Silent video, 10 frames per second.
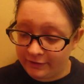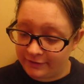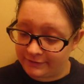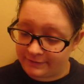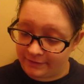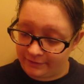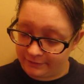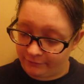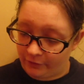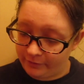It says
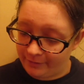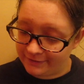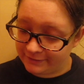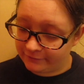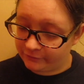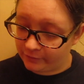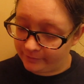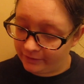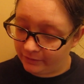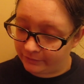volumizing
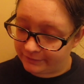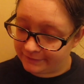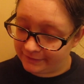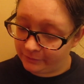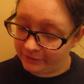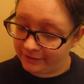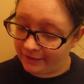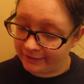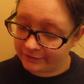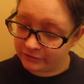formula with seaweed
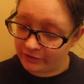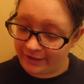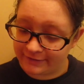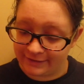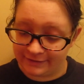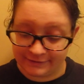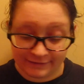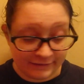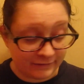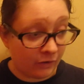extract and
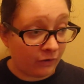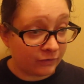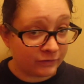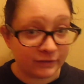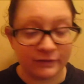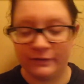sea salt.